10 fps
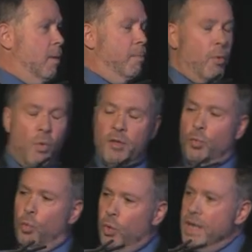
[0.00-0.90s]
But what
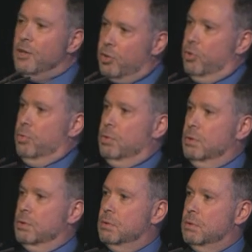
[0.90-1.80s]
we do
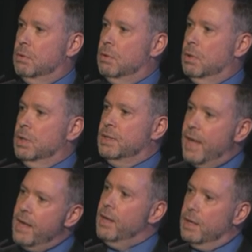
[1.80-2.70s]

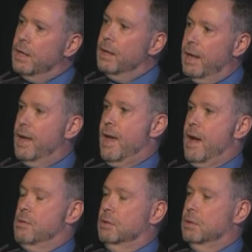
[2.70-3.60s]
day in and day
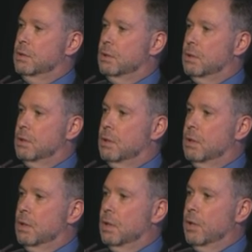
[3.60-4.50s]
out,
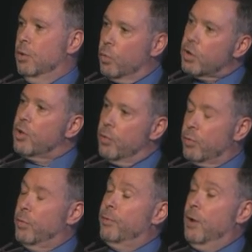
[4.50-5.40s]
in the work of
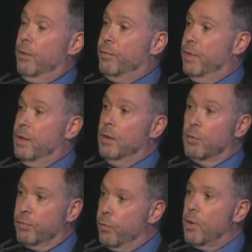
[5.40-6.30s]
the
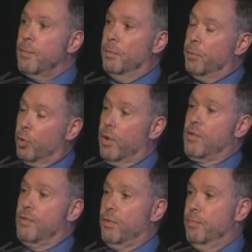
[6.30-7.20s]
Reform and
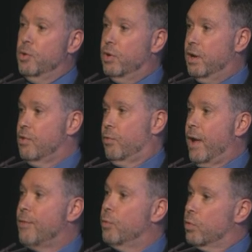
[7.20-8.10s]
progressive communities
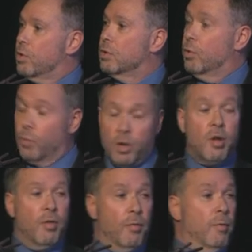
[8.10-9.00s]
around the world, the
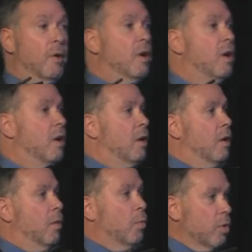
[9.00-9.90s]
work of the
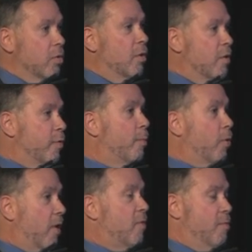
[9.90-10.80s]
World Union for
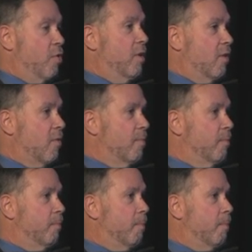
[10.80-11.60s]
Progressive Judaism,